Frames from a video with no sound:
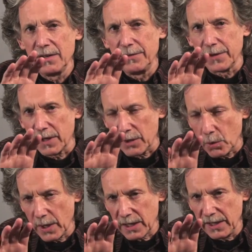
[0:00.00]
very
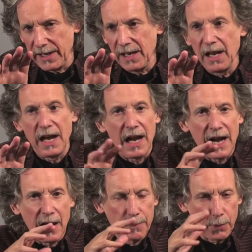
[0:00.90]
quickly,
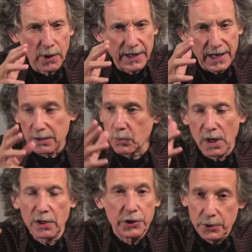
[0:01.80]
I'll point out,
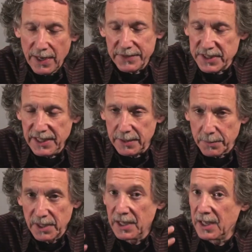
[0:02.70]
well, you have a
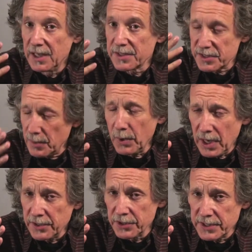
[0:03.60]
team. Someone
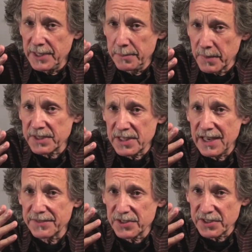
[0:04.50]
on your team must
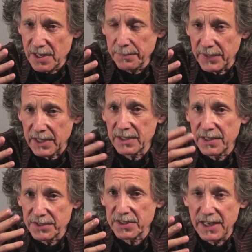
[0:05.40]
have something
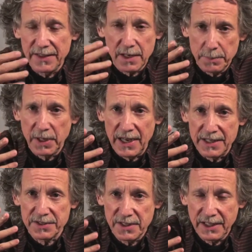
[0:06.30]
to say that
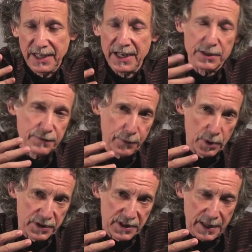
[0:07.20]
applies to the case.
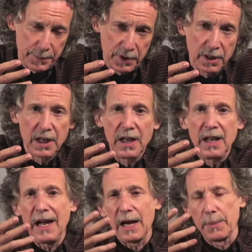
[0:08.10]
For example,
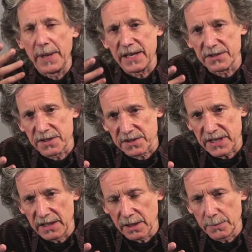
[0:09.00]
how bad is the
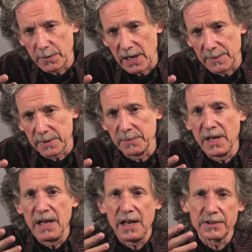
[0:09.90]
skeletal problem?
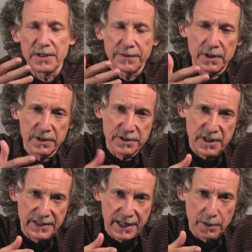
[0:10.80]
How difficult is
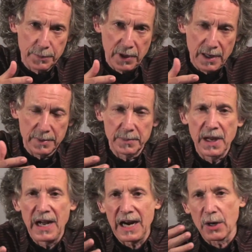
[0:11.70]
the dental
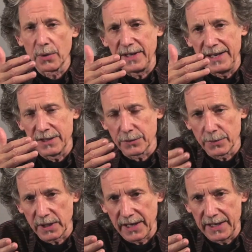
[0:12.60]
problem? How are they
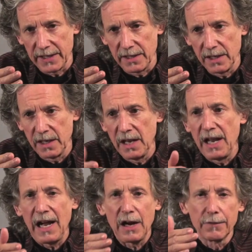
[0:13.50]
interrelated?
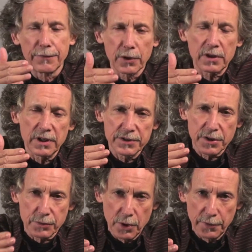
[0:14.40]
How vertical is
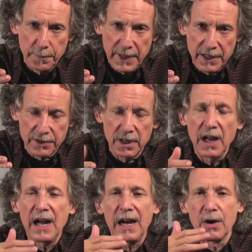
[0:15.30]
the growth
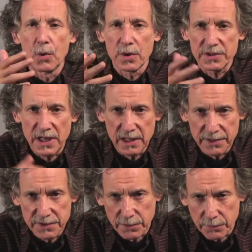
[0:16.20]
pattern? How horizontal
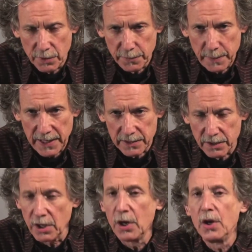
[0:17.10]
is the growth pattern?